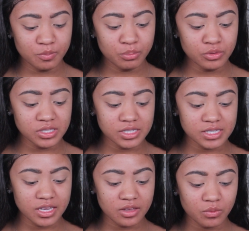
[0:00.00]
Boost the
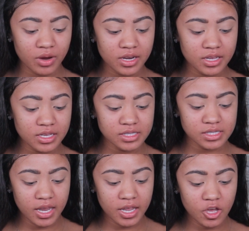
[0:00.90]
skin
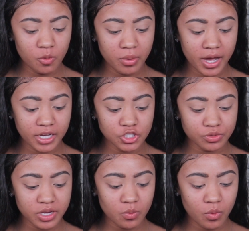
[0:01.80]
radiance and help
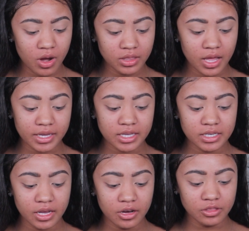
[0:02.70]
hydrate while locking
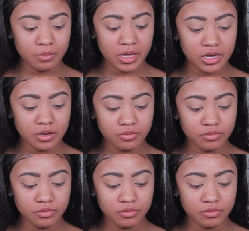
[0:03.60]
down the makeup